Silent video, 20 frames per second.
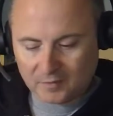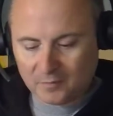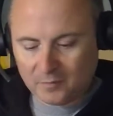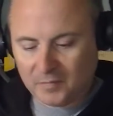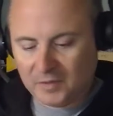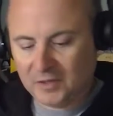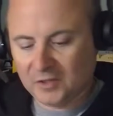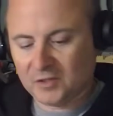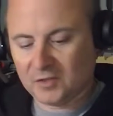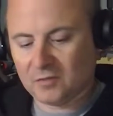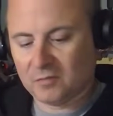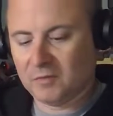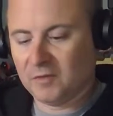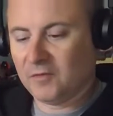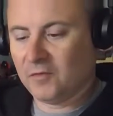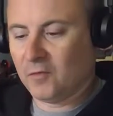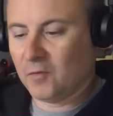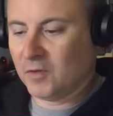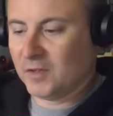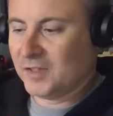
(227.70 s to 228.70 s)
Page
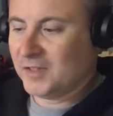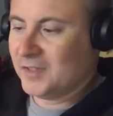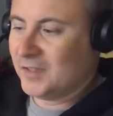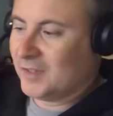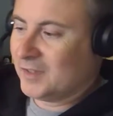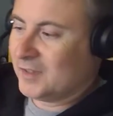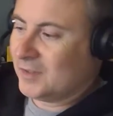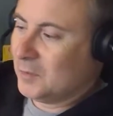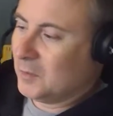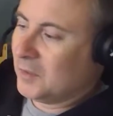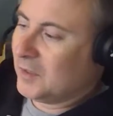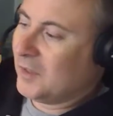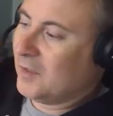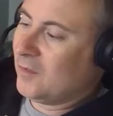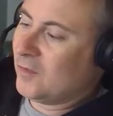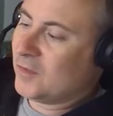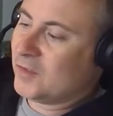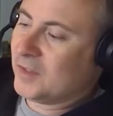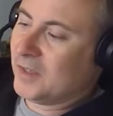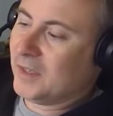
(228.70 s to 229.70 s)
346. So it
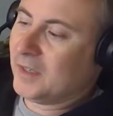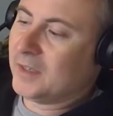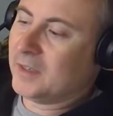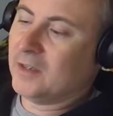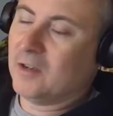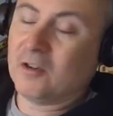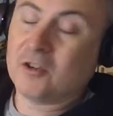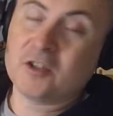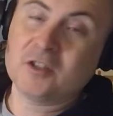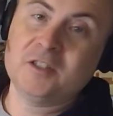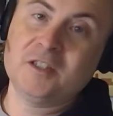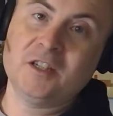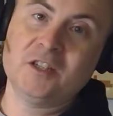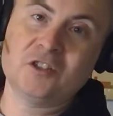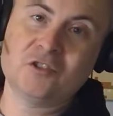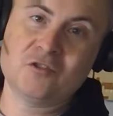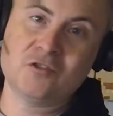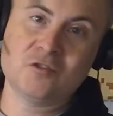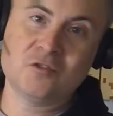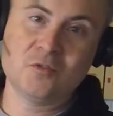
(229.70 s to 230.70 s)
gives like an
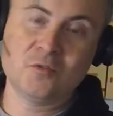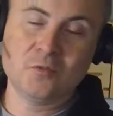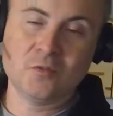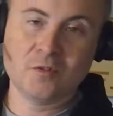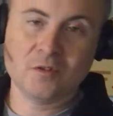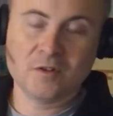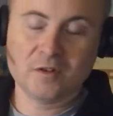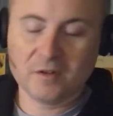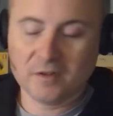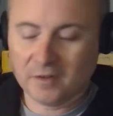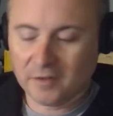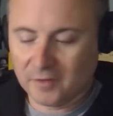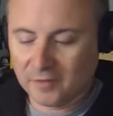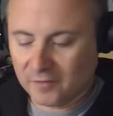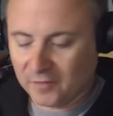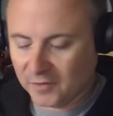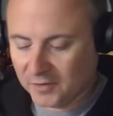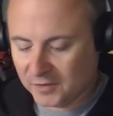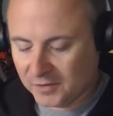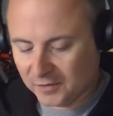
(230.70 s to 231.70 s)
architecture tour
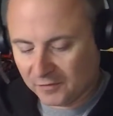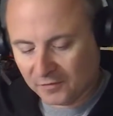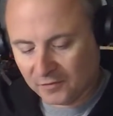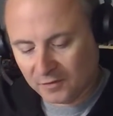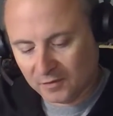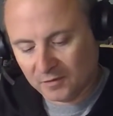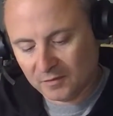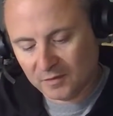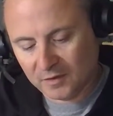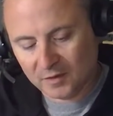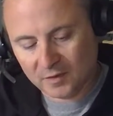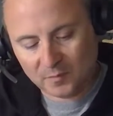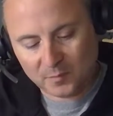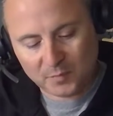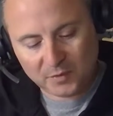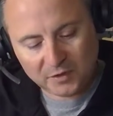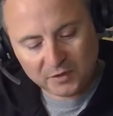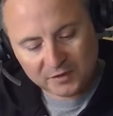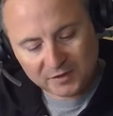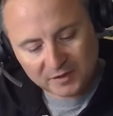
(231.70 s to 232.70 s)
of the different
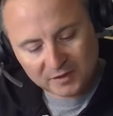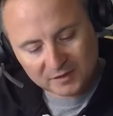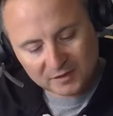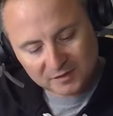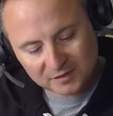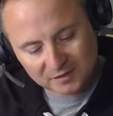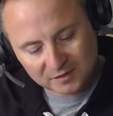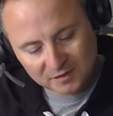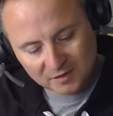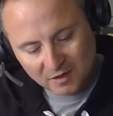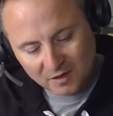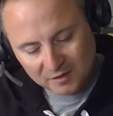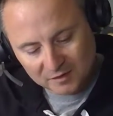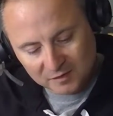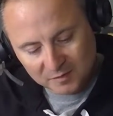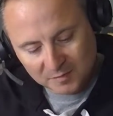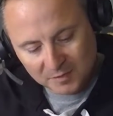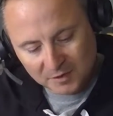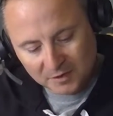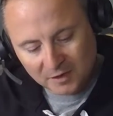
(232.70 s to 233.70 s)
buildings and talks
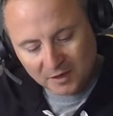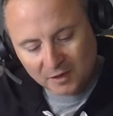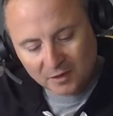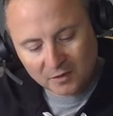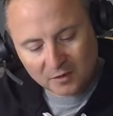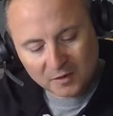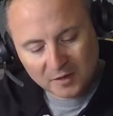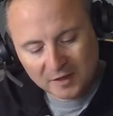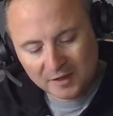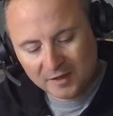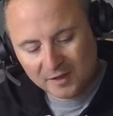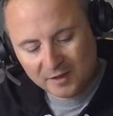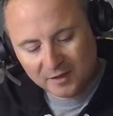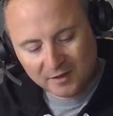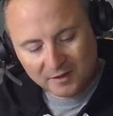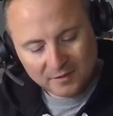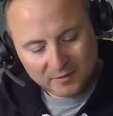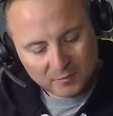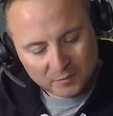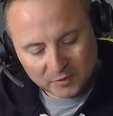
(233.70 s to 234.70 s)
about
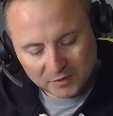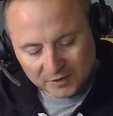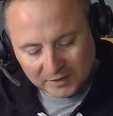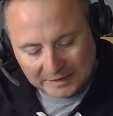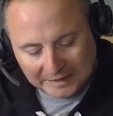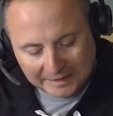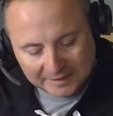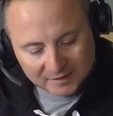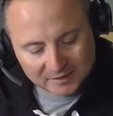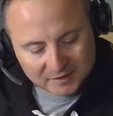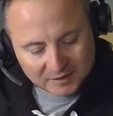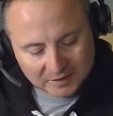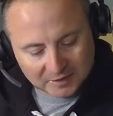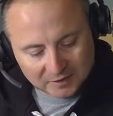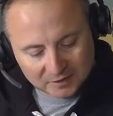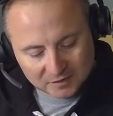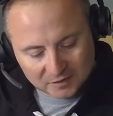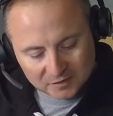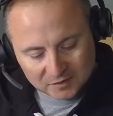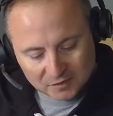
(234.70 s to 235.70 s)
what the
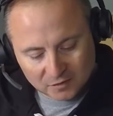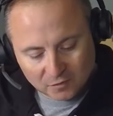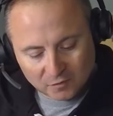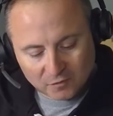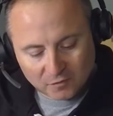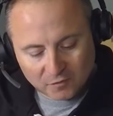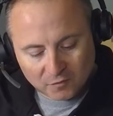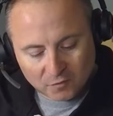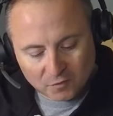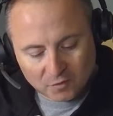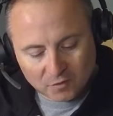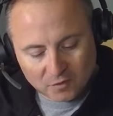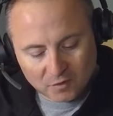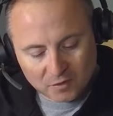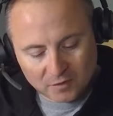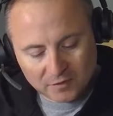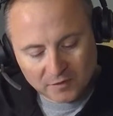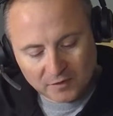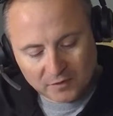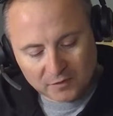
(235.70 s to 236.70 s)
cantina is known for,
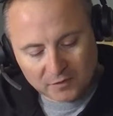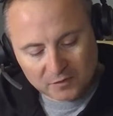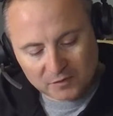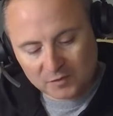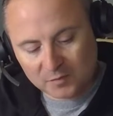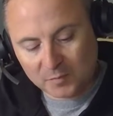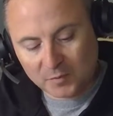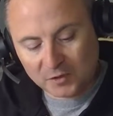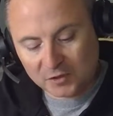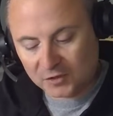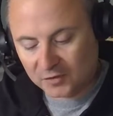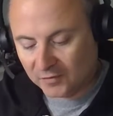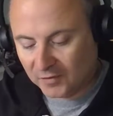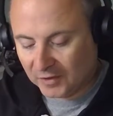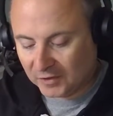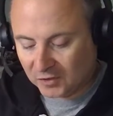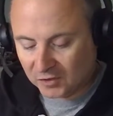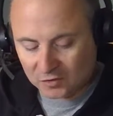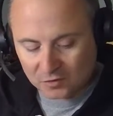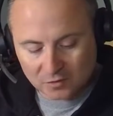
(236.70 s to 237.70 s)
and that there's a bunch of
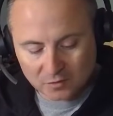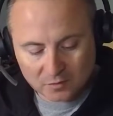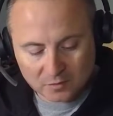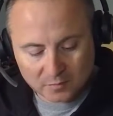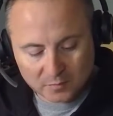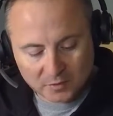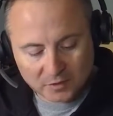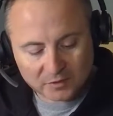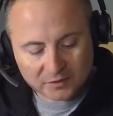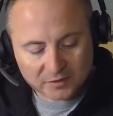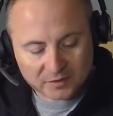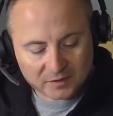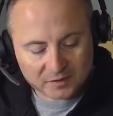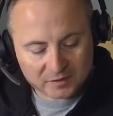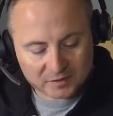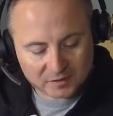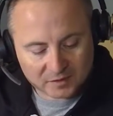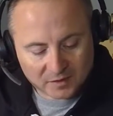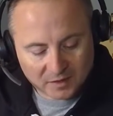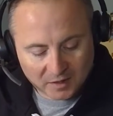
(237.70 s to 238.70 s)
extra
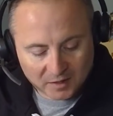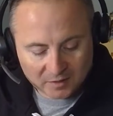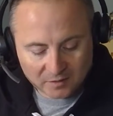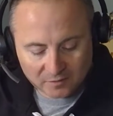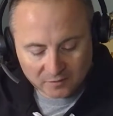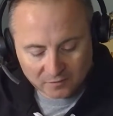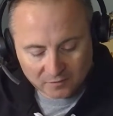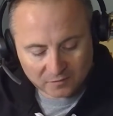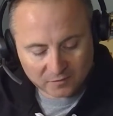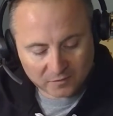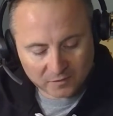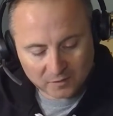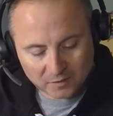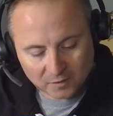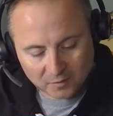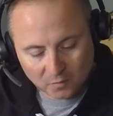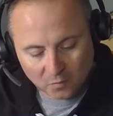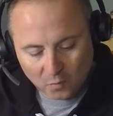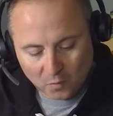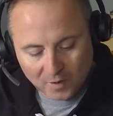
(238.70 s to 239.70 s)
buildings and kind of
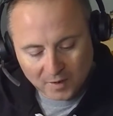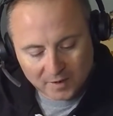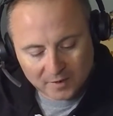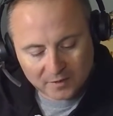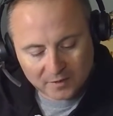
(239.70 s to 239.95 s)
why